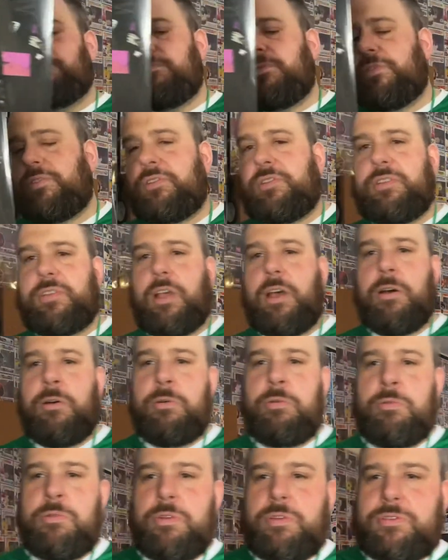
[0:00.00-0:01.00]

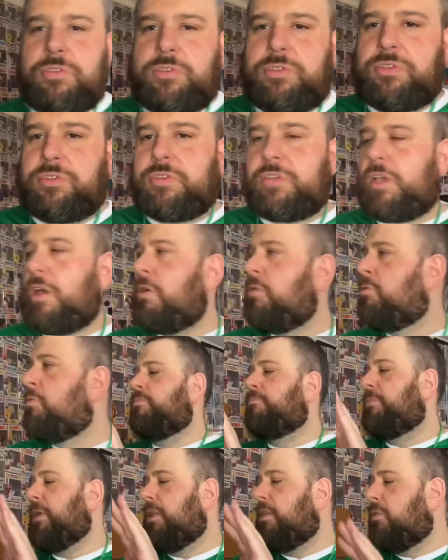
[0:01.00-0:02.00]
so
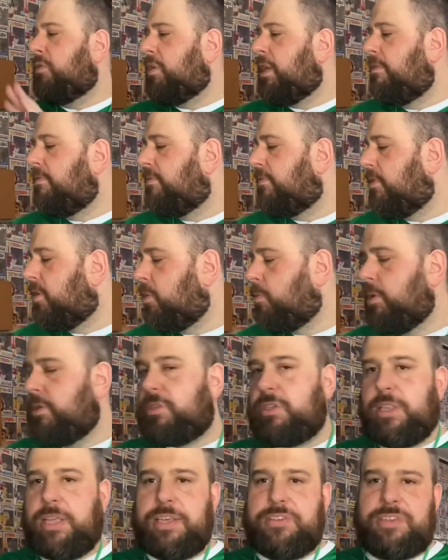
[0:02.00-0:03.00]
been looking forward
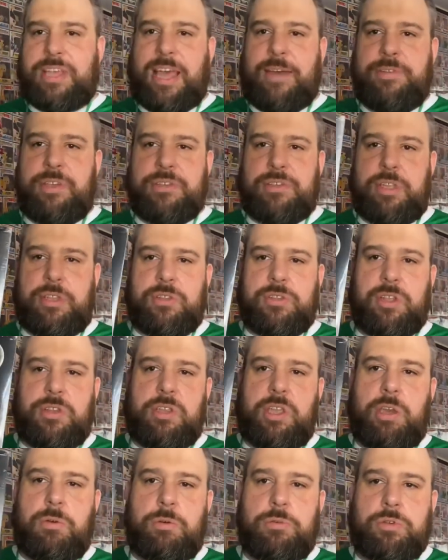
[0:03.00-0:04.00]
to this ever since I
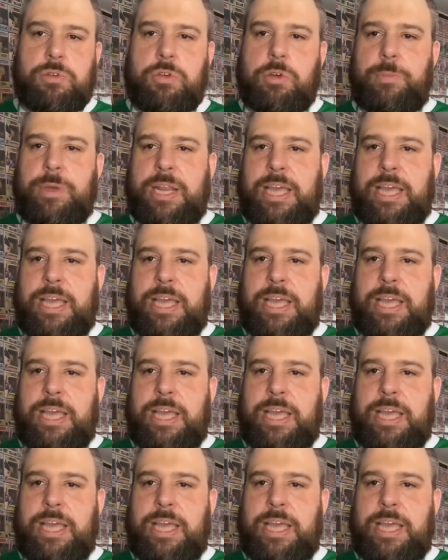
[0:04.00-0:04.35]
knew it was coming